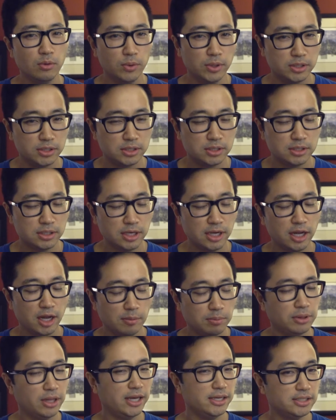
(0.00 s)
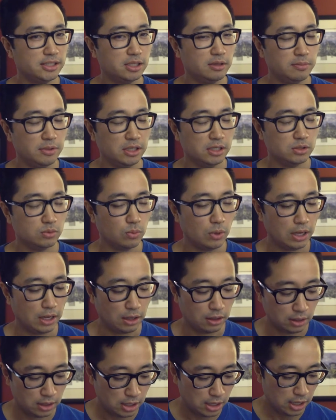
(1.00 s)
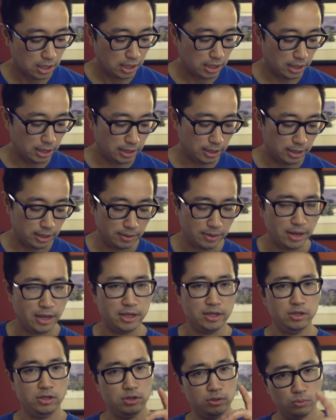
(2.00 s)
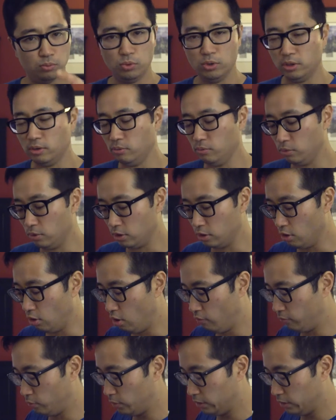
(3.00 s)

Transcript: which applies to me as well. And we'll go over